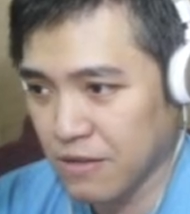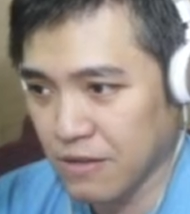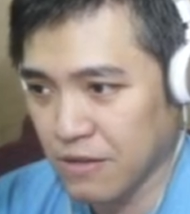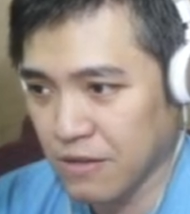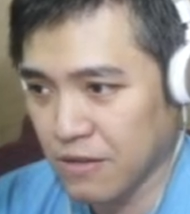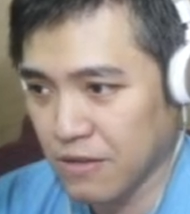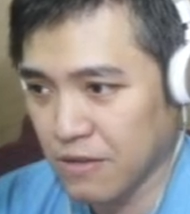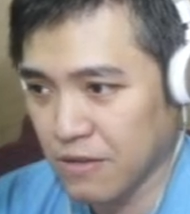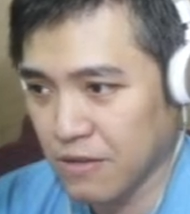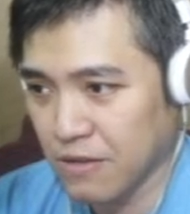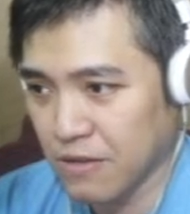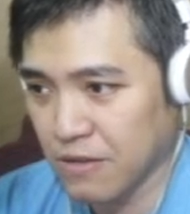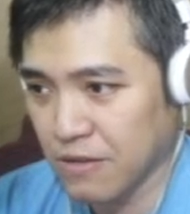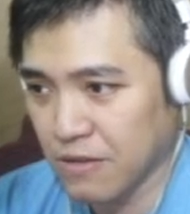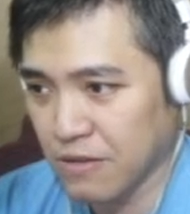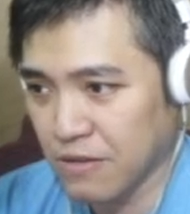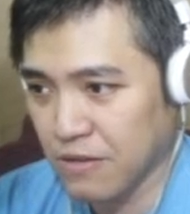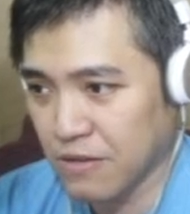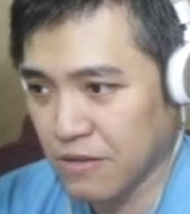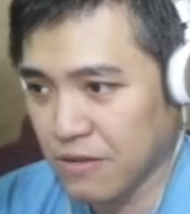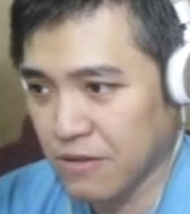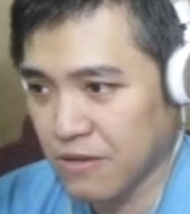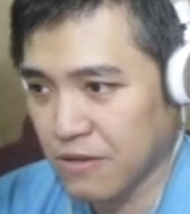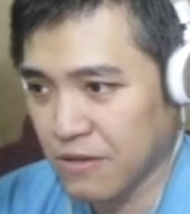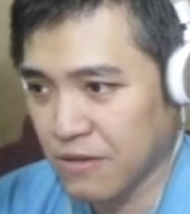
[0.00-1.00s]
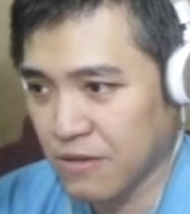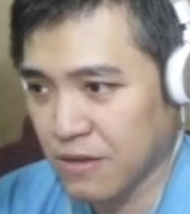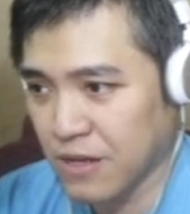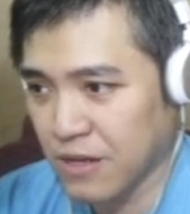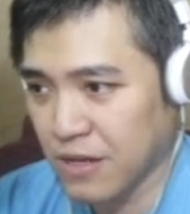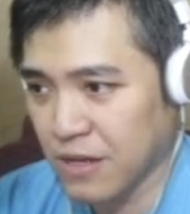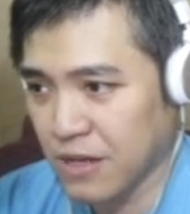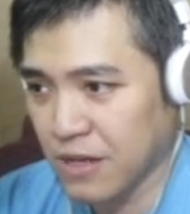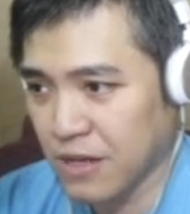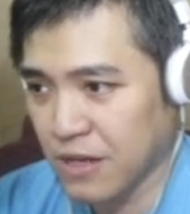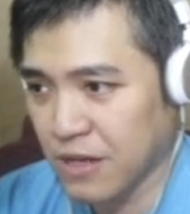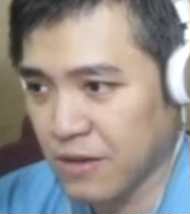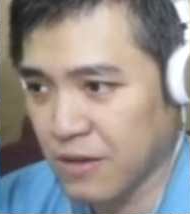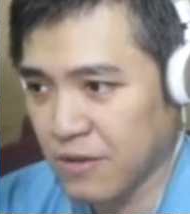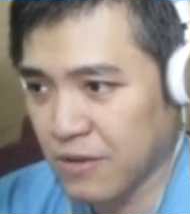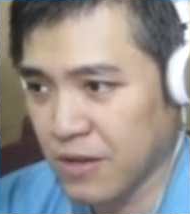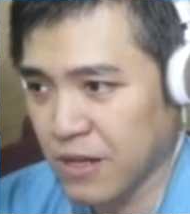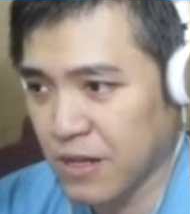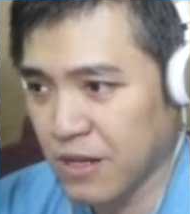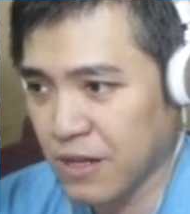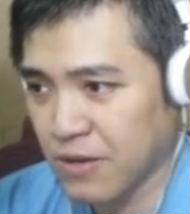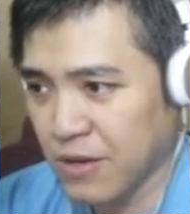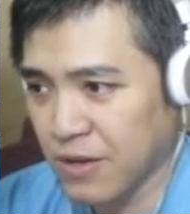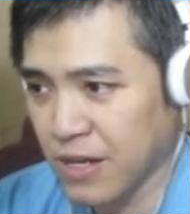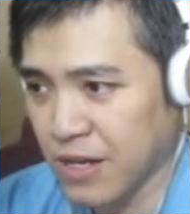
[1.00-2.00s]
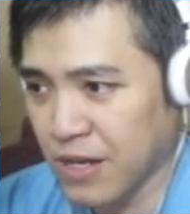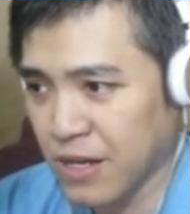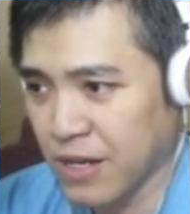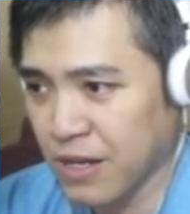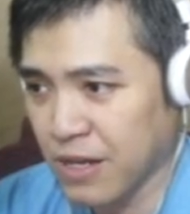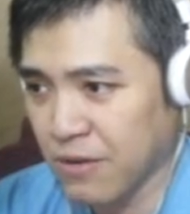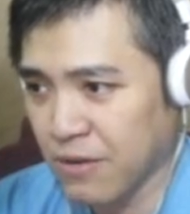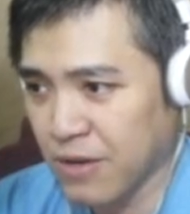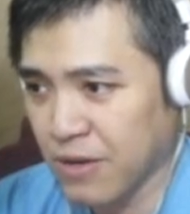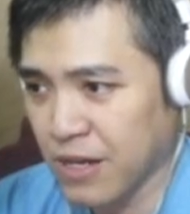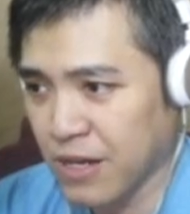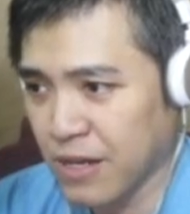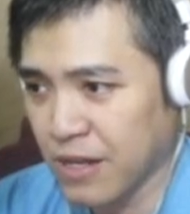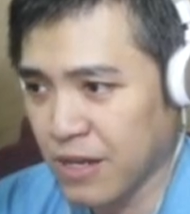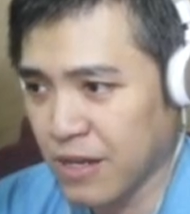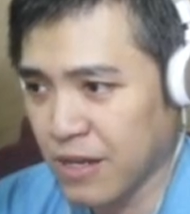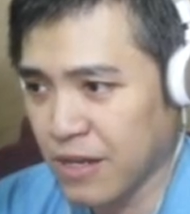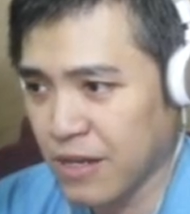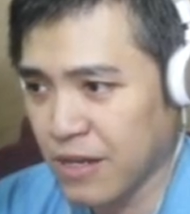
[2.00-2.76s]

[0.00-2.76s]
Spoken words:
Right.